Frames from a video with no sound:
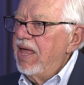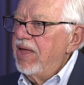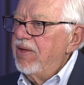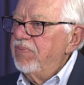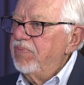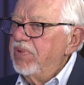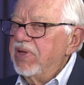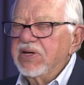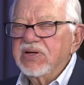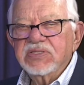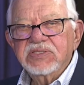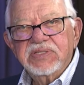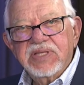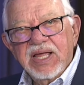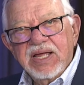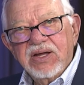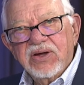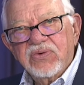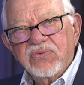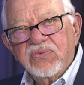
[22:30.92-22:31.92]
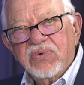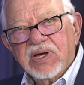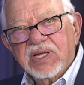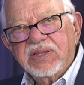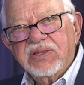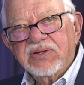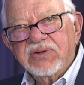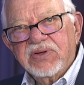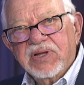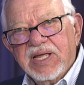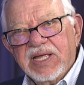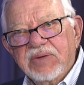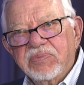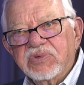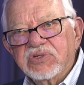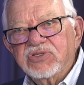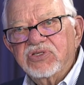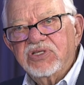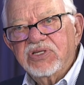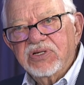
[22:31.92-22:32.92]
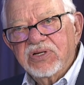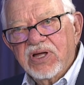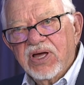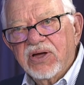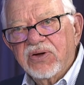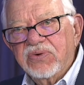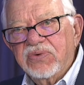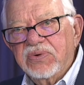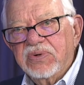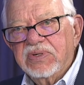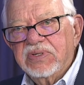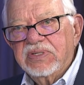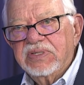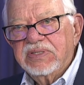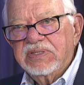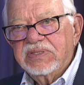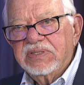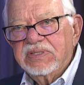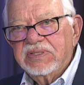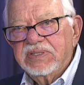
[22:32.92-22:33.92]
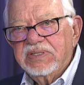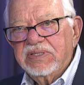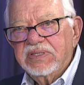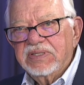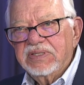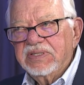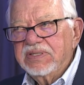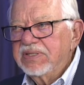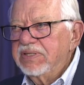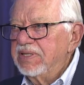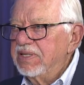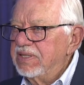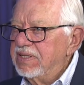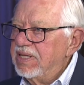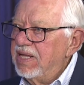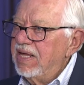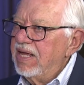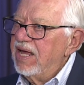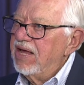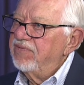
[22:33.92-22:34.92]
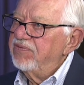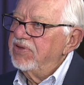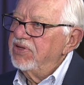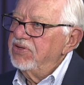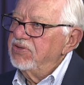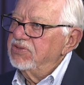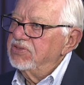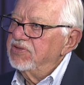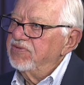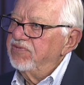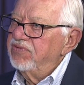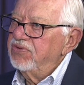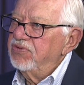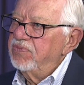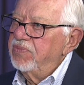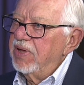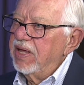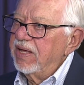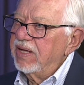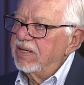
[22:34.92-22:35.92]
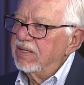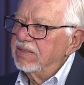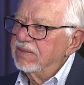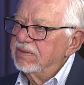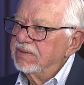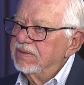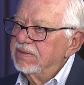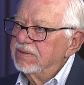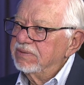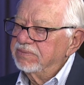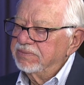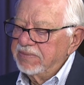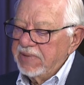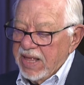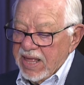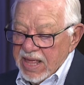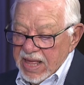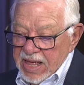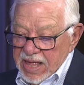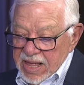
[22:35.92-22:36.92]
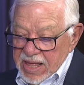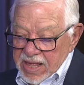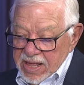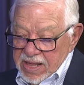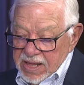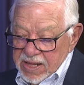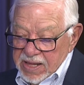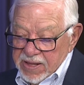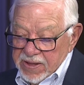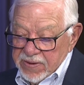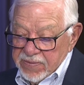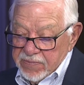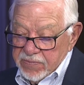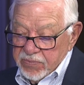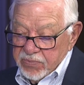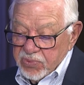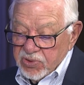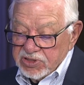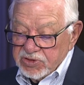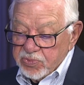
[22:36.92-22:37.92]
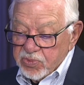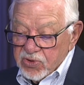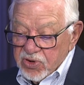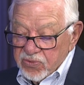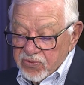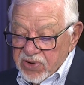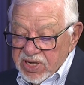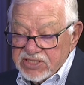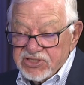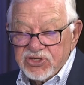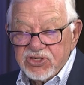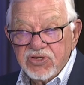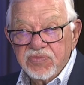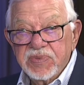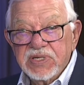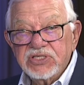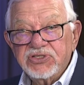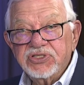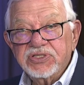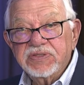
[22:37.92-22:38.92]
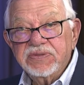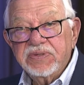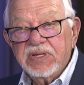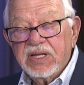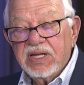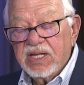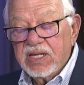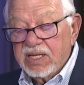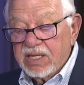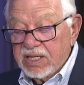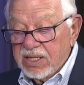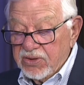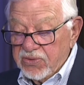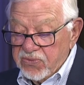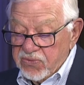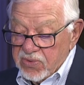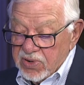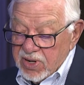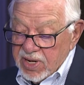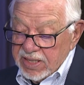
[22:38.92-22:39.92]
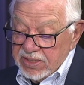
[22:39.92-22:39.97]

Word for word: because they don't want their neighbors to know that they have to use a food bank. Uh, Bridgeport Rescue Mission, uh, where I